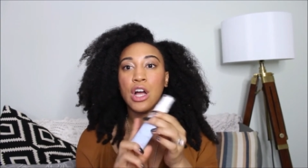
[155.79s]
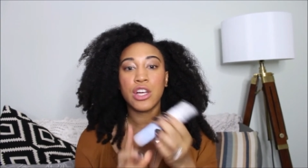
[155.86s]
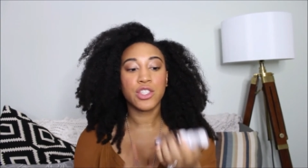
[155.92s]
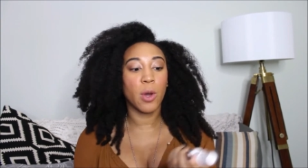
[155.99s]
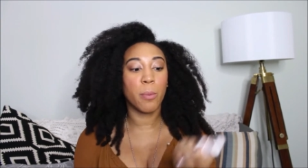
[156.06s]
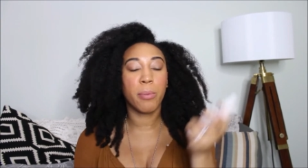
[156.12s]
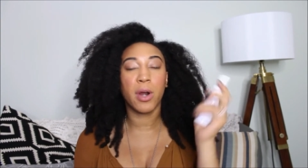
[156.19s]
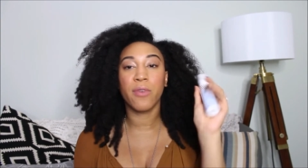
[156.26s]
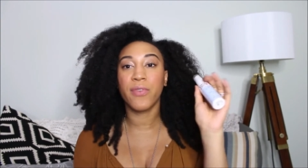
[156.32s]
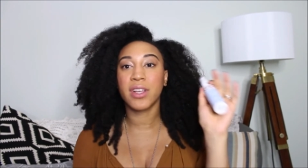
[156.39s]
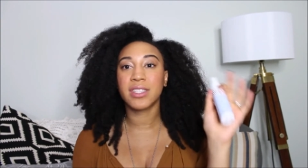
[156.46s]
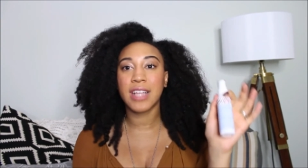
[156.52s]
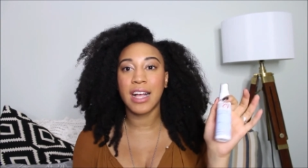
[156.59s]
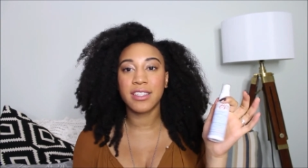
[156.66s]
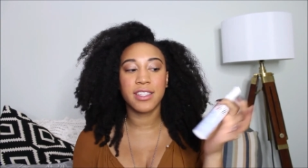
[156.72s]
So
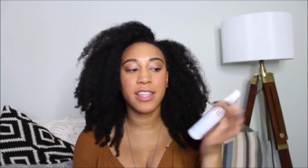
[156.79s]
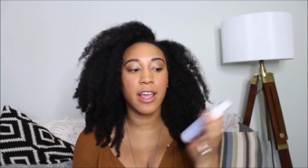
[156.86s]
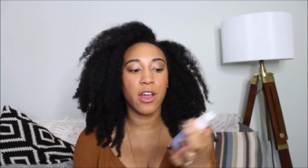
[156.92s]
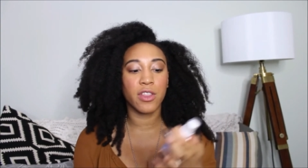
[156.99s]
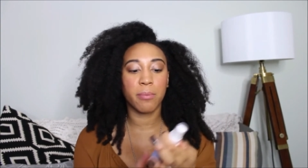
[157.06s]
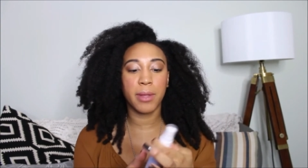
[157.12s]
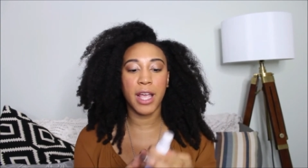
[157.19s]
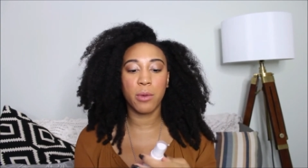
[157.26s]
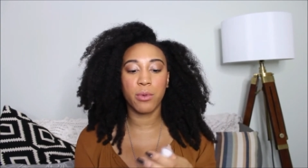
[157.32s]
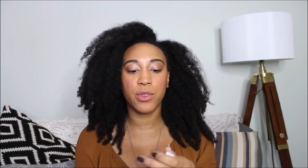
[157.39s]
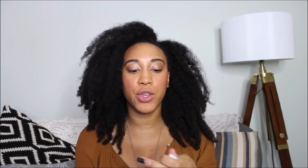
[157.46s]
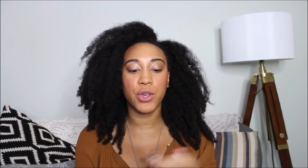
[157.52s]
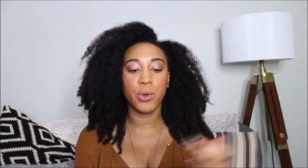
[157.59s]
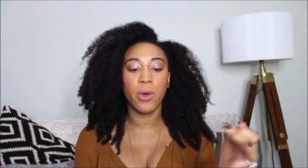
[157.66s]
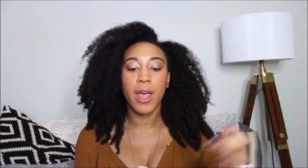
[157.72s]
perfect size to take on the plane
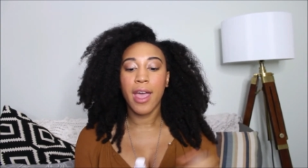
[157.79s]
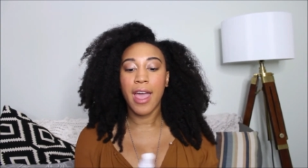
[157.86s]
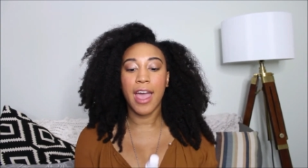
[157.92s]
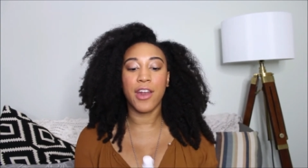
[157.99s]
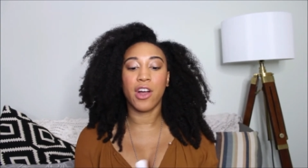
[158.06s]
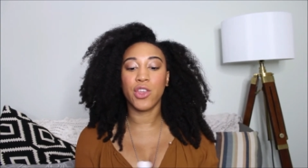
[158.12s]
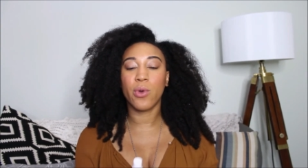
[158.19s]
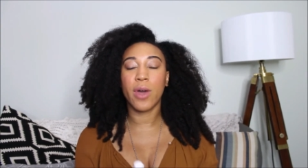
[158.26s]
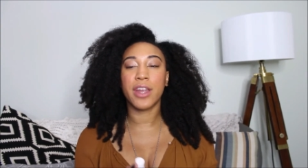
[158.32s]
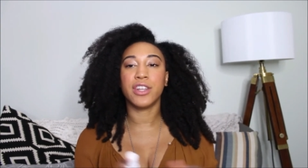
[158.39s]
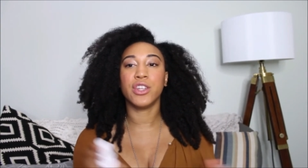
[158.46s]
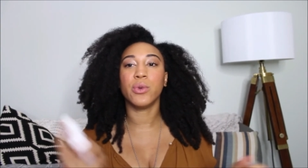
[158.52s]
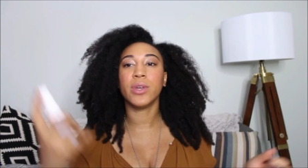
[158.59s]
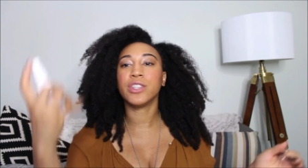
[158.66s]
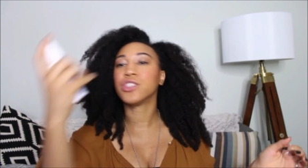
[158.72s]
with you, and all you got to
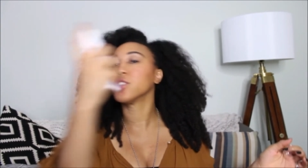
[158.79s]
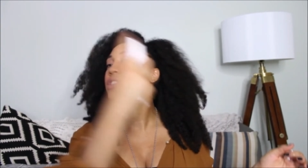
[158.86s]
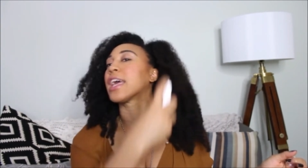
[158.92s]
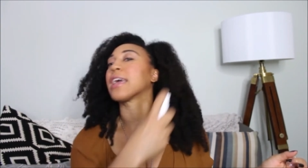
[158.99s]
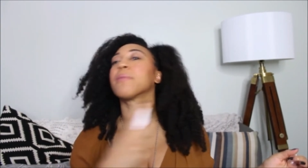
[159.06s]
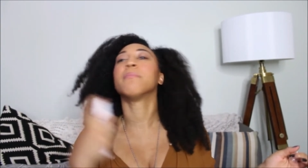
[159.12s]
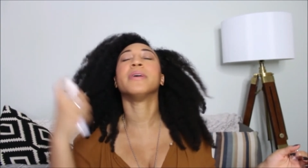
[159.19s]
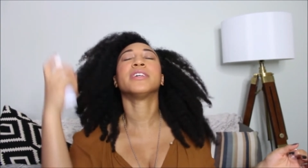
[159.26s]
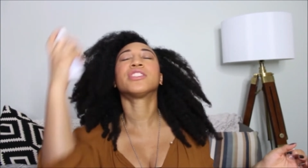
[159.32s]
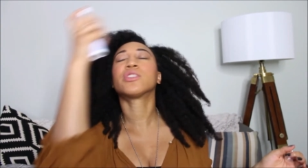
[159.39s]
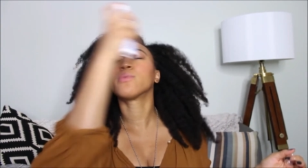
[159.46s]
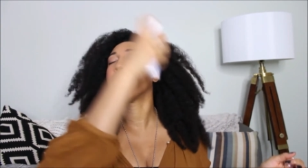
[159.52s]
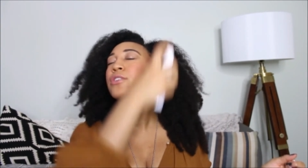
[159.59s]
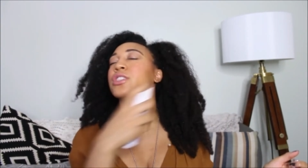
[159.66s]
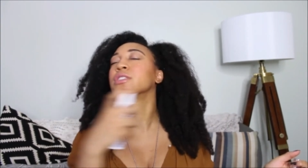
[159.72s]
do is just like mist
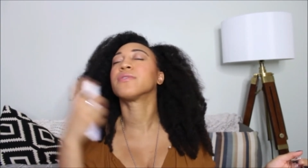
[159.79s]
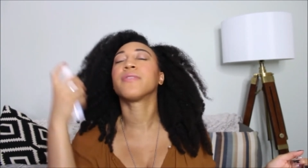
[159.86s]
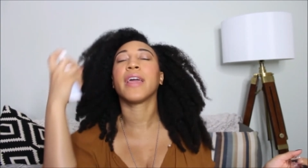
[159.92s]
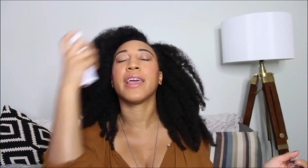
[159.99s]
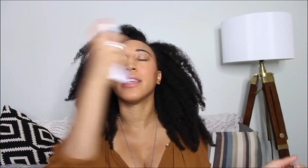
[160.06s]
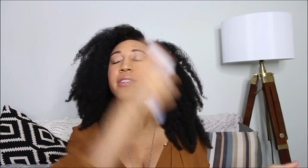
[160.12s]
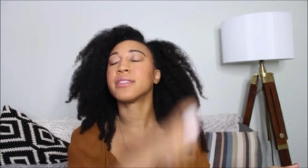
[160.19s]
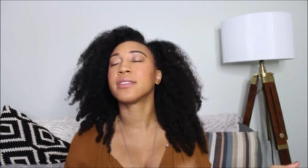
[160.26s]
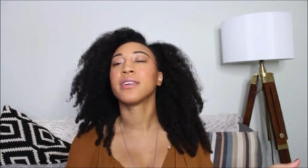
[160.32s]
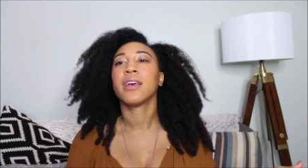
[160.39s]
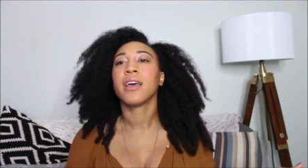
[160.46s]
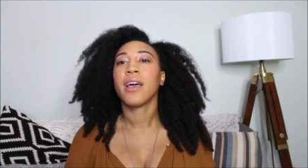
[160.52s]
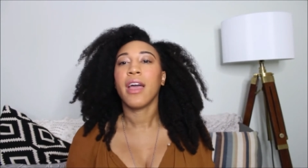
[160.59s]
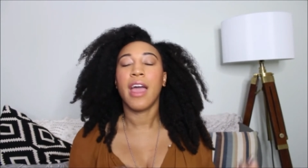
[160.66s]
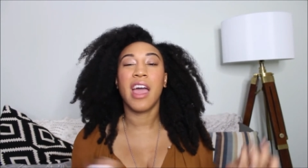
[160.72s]
around your face
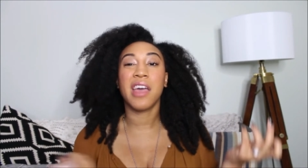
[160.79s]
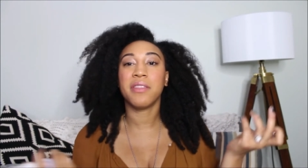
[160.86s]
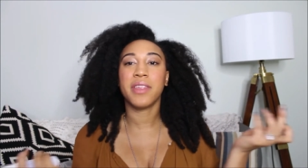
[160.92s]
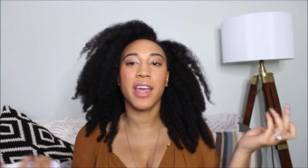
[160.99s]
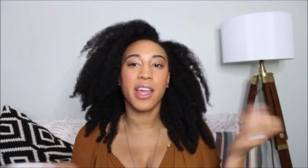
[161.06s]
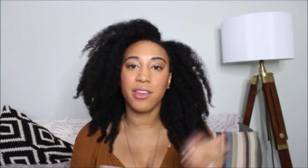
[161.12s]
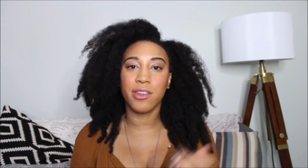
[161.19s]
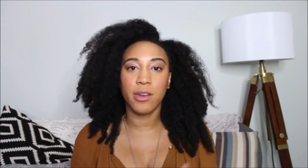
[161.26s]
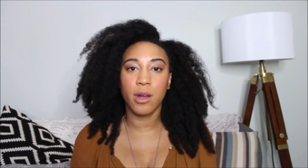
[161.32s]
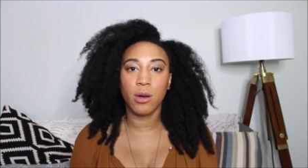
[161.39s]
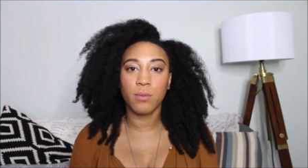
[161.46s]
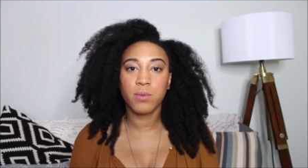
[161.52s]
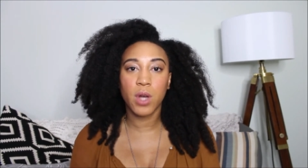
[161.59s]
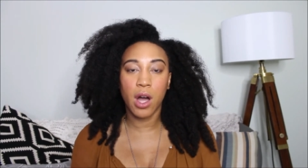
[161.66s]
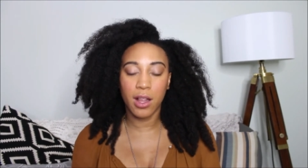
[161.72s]
and then, you
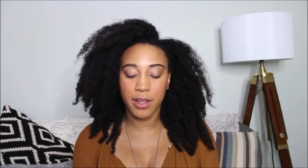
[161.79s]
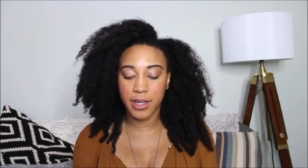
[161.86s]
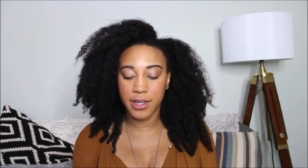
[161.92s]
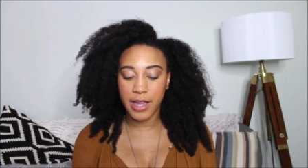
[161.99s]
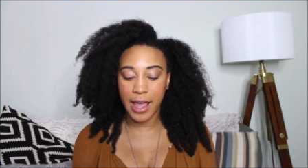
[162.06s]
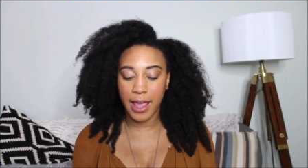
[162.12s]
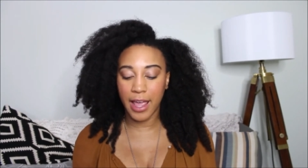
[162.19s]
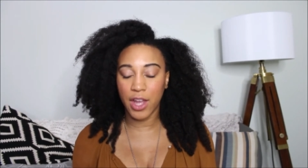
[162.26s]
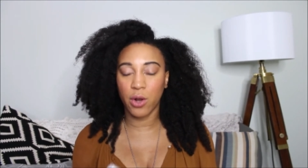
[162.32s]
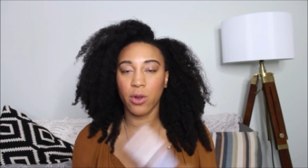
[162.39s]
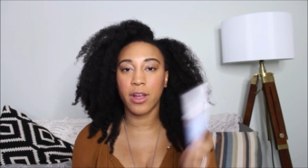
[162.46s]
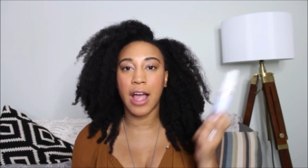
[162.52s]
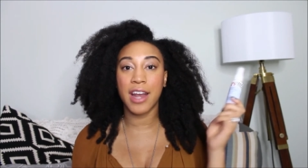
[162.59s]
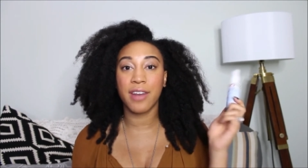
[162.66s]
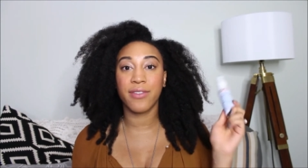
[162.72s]
know, call it a day. It'll
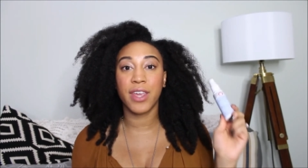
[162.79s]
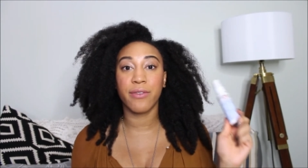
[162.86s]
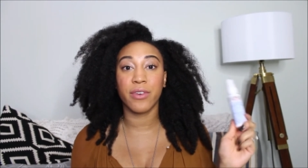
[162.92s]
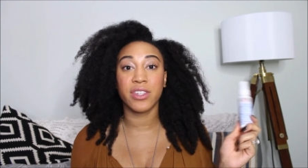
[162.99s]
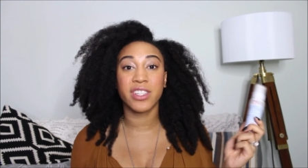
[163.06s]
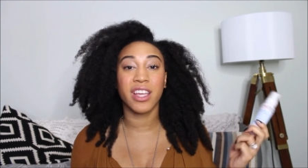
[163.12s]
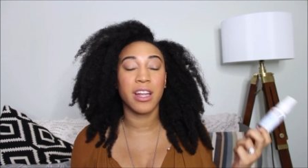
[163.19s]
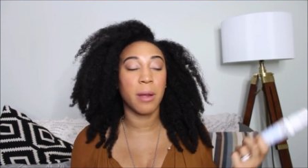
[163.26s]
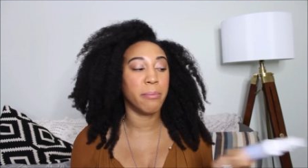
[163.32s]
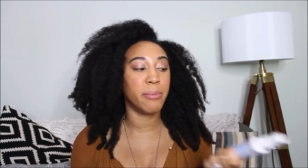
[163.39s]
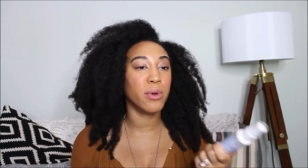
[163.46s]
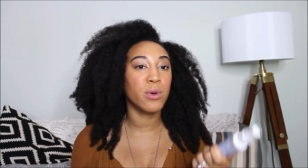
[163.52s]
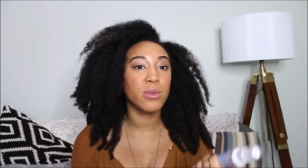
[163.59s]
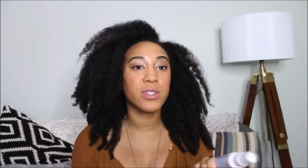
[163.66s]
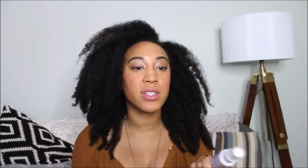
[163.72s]
kind of give your skin a
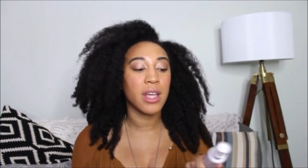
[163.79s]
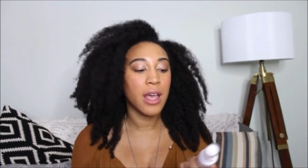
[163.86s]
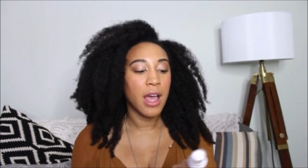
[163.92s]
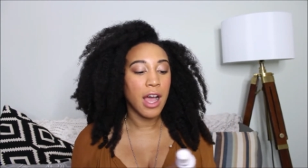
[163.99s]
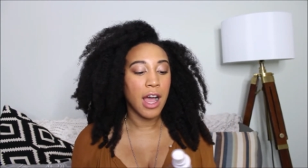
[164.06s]
boost,